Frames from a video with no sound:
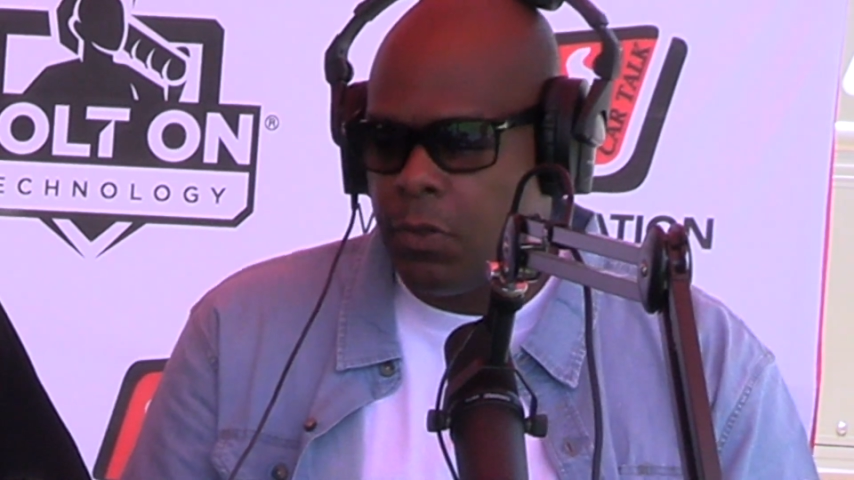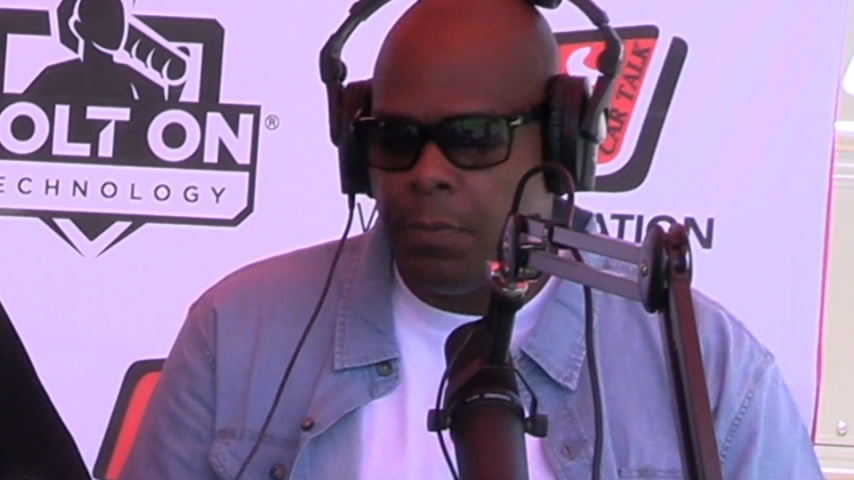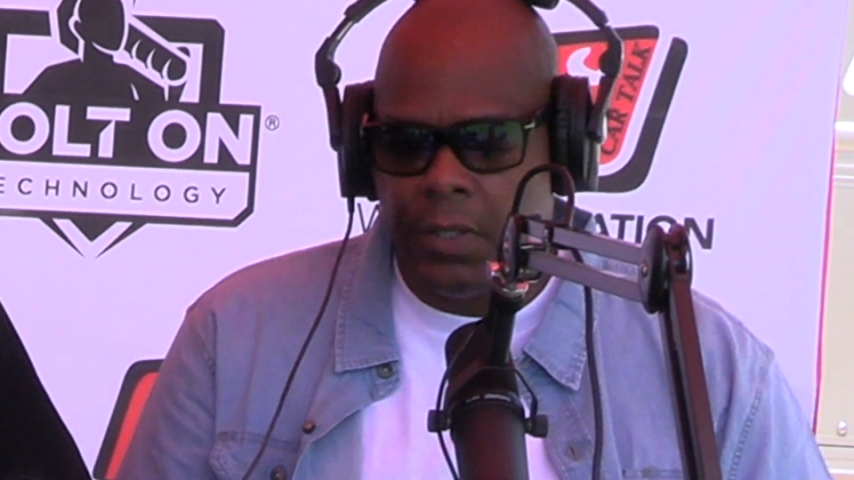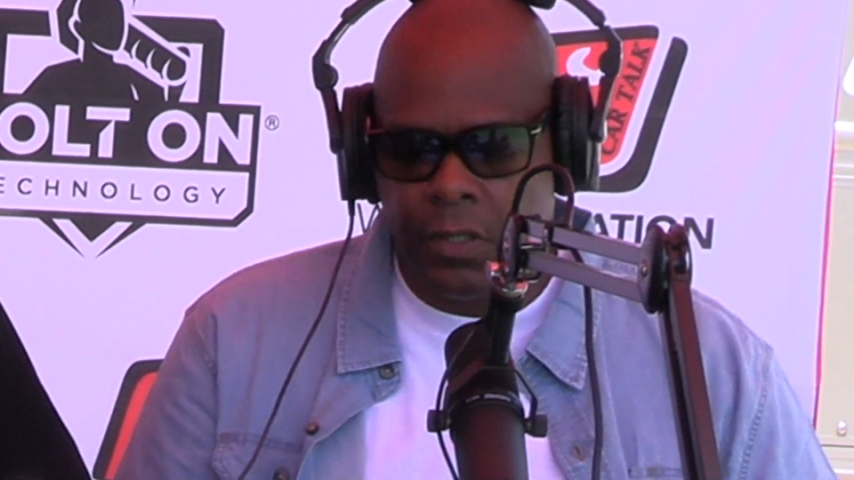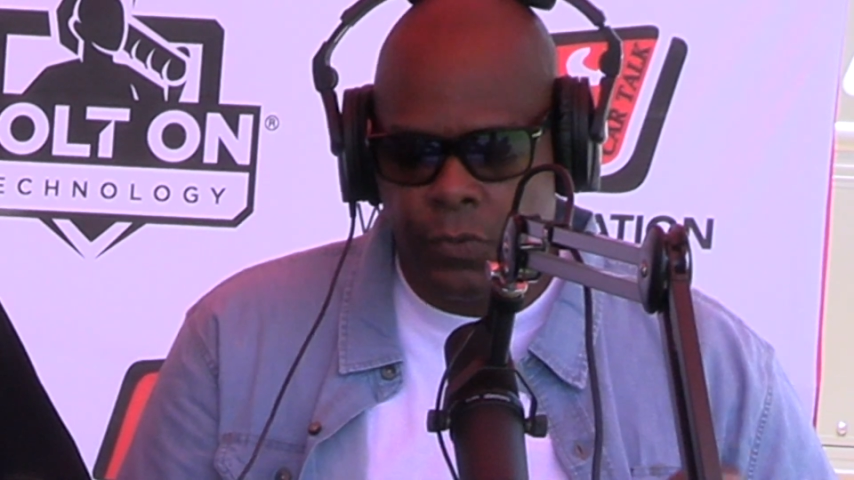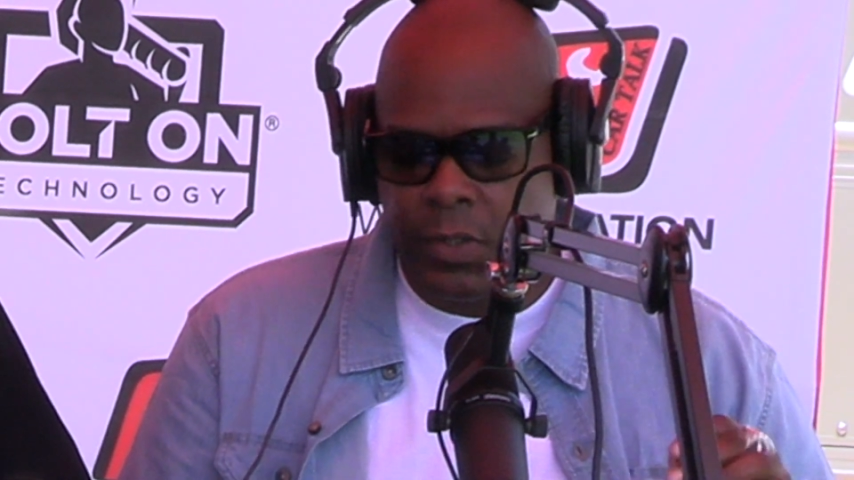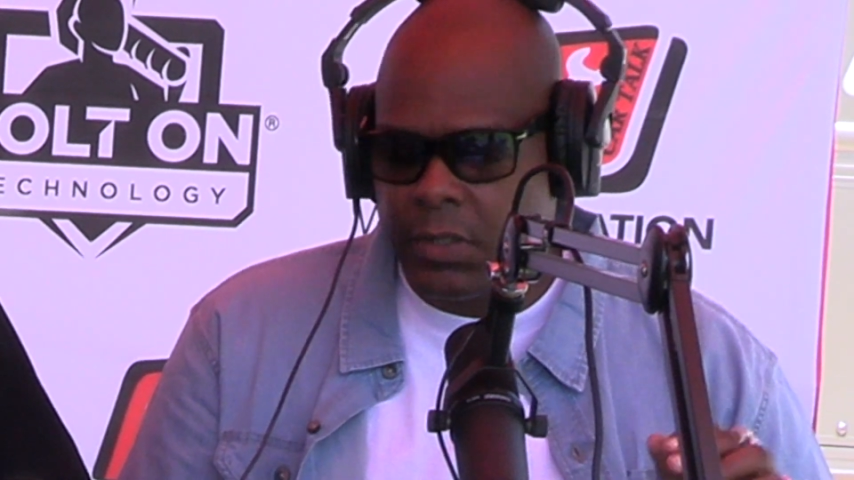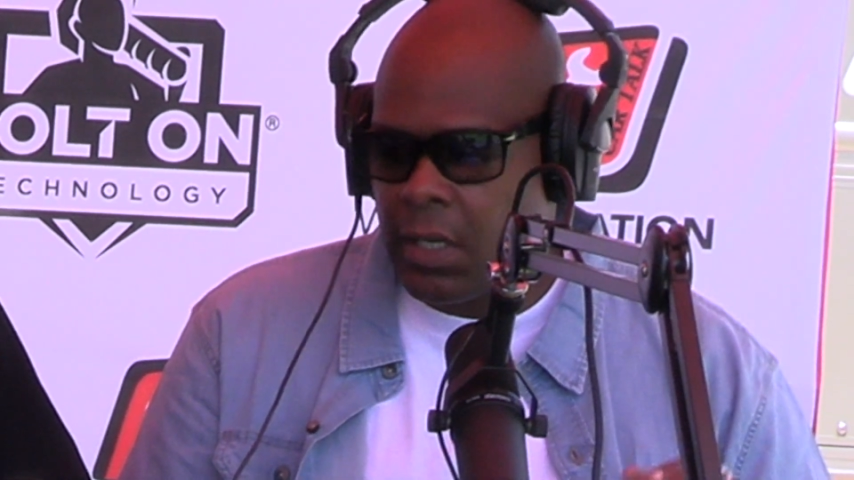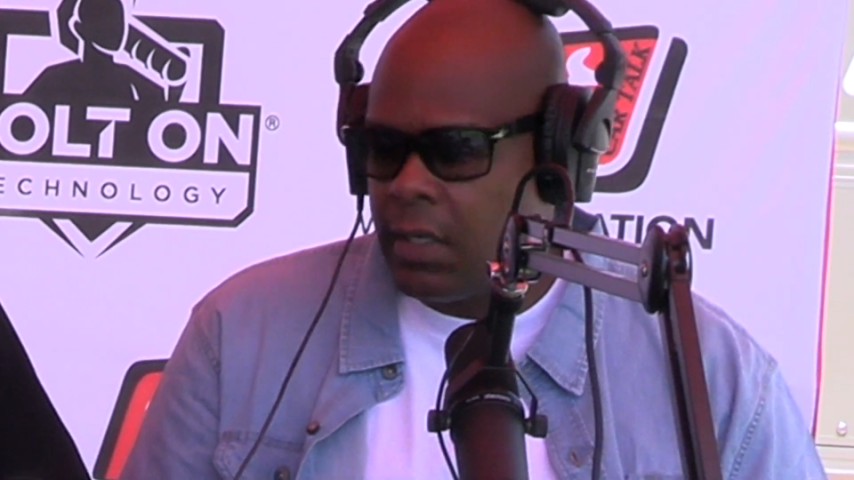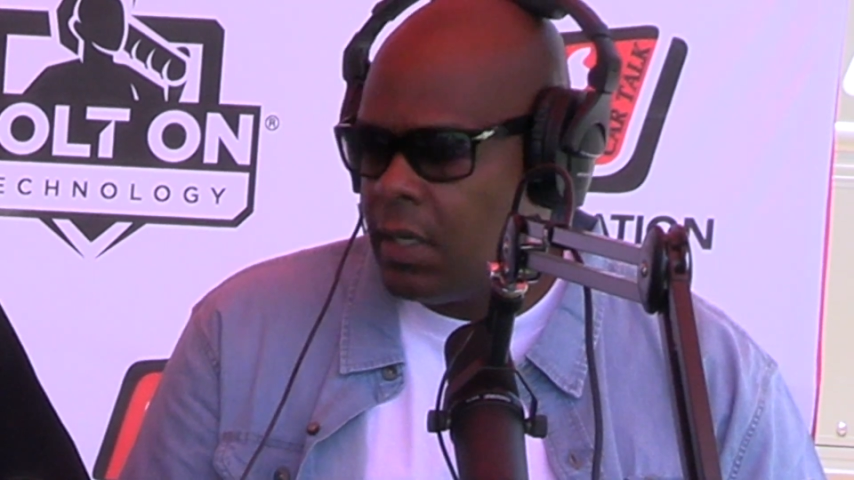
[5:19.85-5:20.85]
Let's do it,
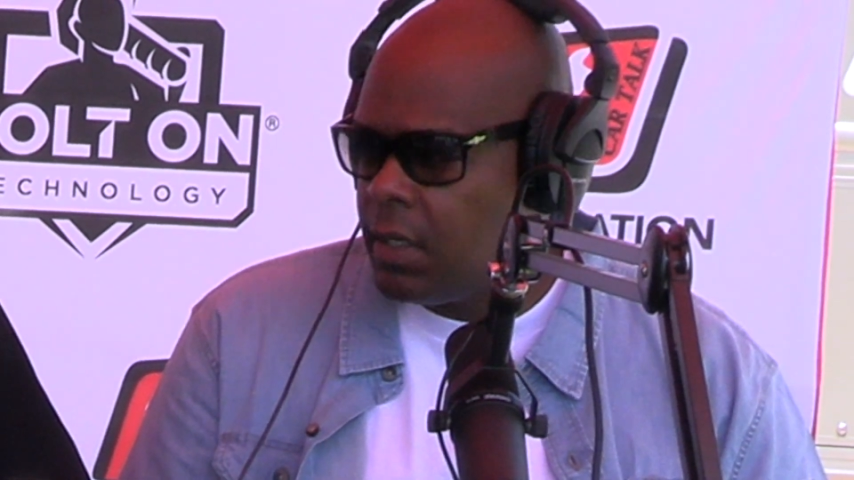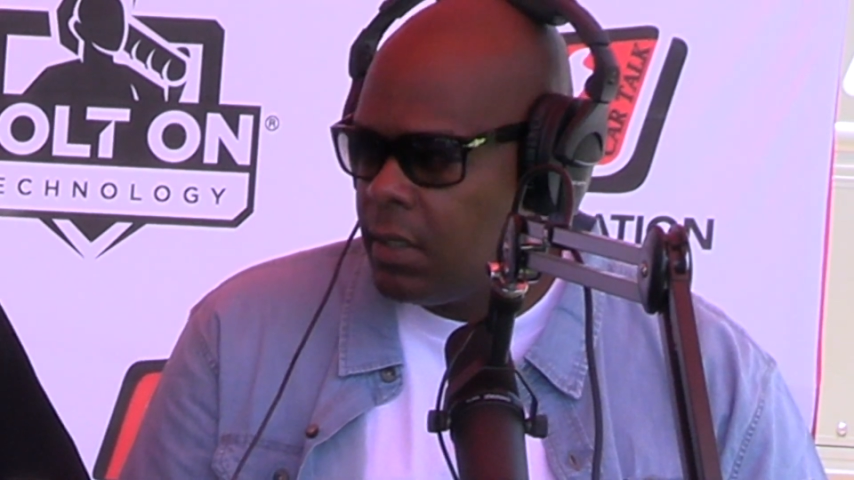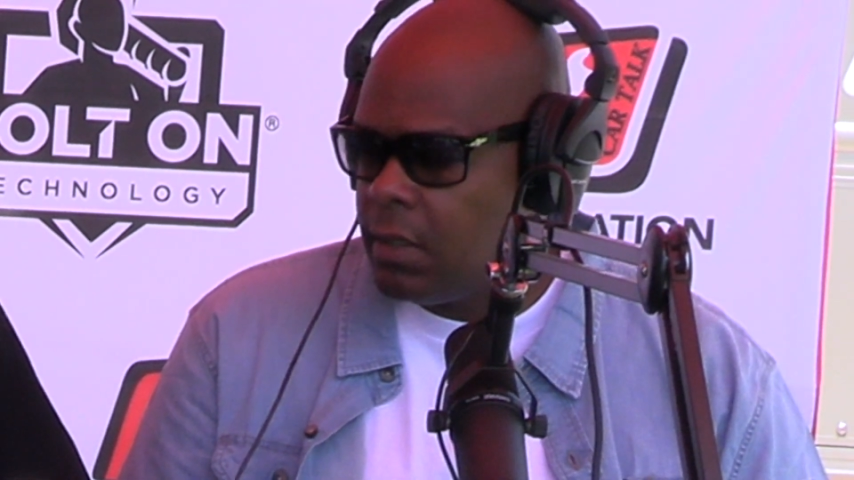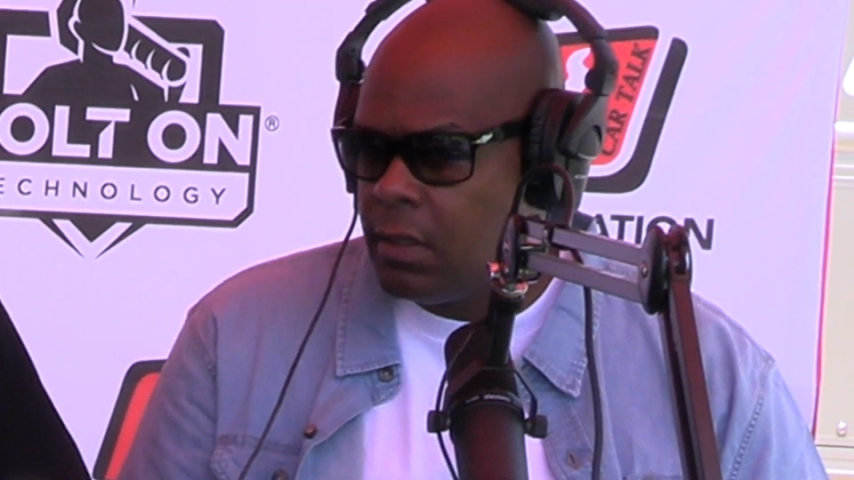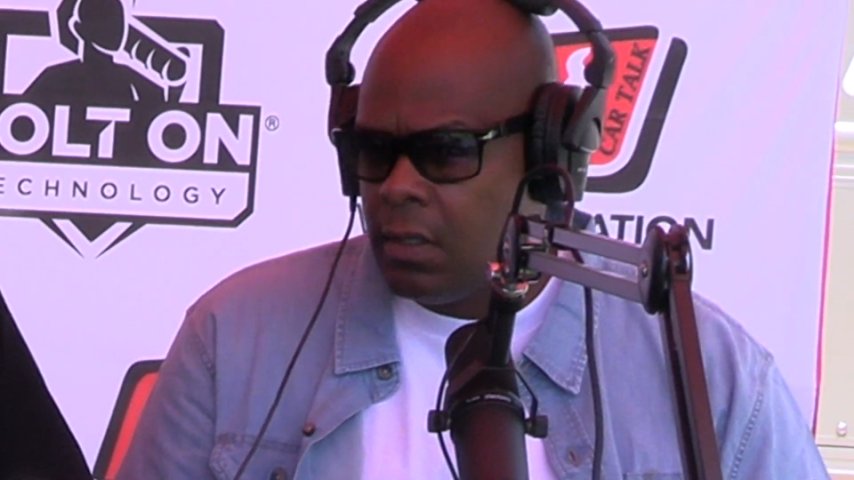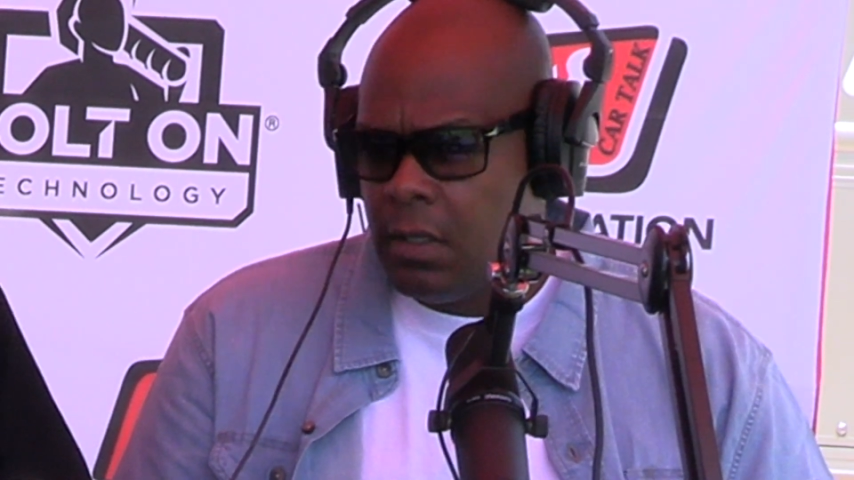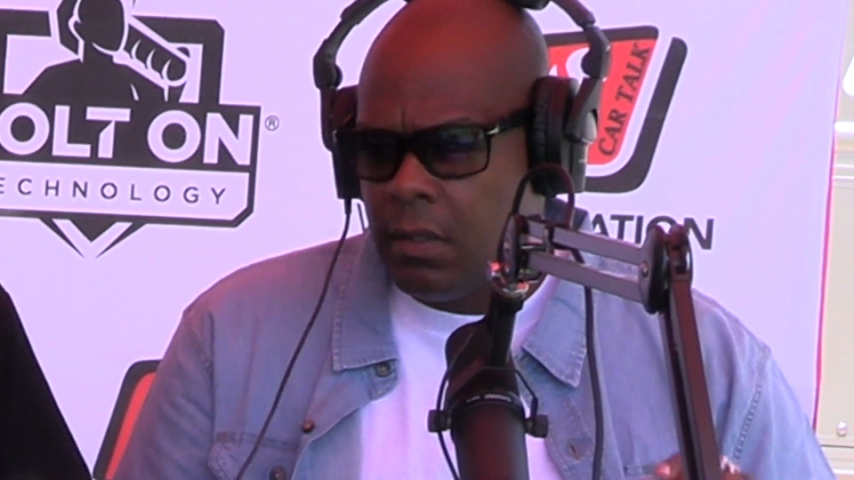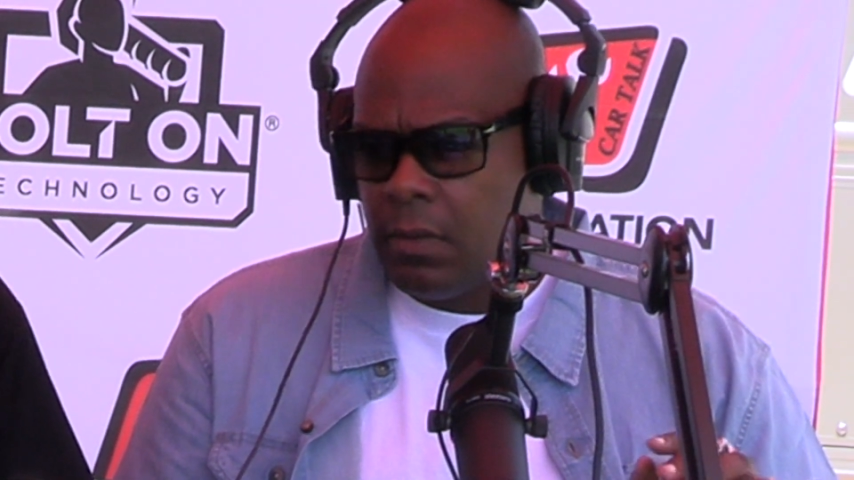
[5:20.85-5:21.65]
because once I get it.